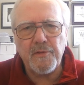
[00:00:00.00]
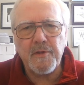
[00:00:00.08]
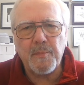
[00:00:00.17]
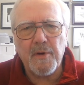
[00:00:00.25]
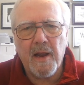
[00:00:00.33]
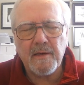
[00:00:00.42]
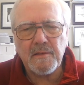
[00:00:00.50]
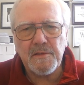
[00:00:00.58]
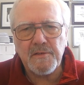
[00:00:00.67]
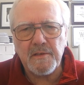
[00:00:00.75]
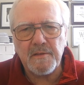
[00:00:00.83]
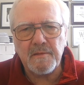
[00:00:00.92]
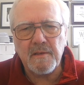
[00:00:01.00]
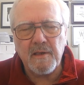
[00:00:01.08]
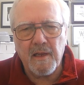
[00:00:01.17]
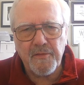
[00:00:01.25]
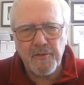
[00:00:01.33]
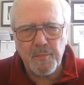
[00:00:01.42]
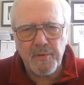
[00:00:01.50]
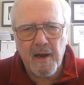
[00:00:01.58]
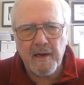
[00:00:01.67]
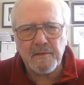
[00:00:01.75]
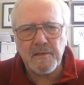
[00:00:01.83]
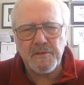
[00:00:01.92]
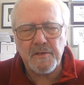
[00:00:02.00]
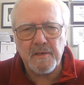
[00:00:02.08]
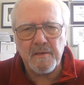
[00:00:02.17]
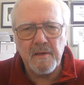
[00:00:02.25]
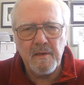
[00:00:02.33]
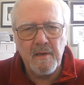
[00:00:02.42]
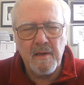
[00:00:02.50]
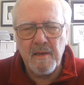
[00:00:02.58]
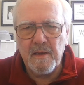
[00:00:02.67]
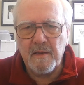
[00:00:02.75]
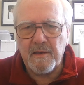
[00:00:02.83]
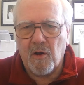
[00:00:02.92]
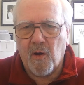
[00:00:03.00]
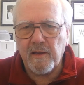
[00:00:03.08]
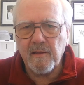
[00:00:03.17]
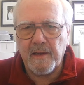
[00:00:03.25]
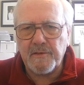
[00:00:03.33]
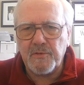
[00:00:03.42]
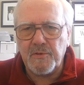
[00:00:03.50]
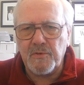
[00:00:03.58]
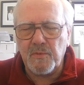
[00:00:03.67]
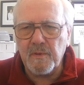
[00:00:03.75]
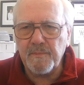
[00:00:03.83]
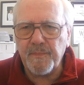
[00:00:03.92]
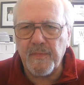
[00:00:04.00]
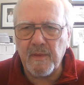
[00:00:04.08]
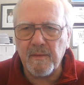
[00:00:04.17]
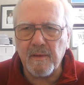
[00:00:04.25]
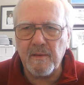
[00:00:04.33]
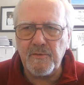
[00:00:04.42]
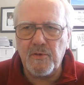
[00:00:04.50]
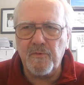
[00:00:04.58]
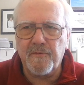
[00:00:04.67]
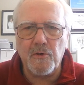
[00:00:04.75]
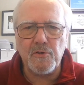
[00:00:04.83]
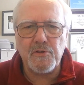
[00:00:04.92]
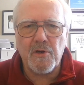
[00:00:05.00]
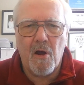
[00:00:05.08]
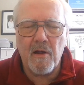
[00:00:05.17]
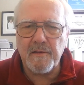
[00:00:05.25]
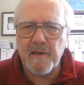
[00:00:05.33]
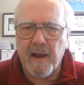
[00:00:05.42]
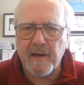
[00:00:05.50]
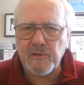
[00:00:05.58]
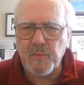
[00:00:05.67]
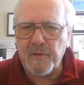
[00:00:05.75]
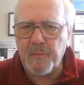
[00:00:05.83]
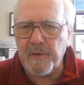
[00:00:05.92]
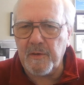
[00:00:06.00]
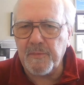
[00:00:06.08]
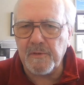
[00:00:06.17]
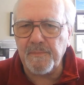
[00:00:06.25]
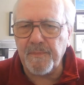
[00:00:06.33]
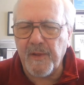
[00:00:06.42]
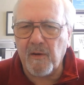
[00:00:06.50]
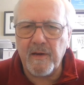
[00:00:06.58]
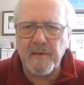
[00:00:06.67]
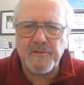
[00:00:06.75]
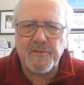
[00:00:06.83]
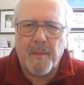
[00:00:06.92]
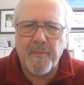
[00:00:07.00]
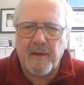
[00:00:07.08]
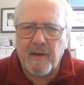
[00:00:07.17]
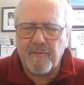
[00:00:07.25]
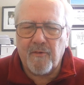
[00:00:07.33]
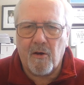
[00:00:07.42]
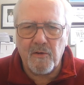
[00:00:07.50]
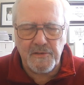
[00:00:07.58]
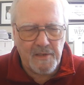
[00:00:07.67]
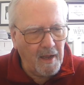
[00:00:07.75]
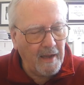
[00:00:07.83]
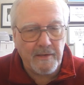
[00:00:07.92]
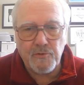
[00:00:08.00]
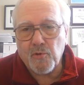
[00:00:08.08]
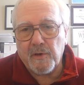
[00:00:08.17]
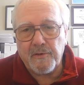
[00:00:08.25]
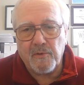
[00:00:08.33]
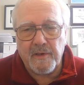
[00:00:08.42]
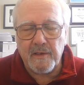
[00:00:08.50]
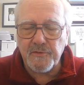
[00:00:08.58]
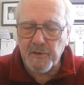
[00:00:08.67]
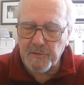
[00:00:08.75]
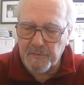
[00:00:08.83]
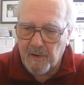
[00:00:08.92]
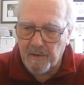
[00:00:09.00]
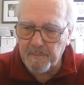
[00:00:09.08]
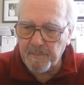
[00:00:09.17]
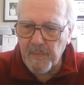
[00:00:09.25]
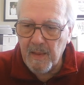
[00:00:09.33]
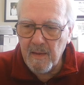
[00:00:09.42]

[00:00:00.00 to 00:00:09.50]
put the practice in, get the practice in. Now, I like to do first contacts with people. All right, it's something I enjoy doing. It's just fun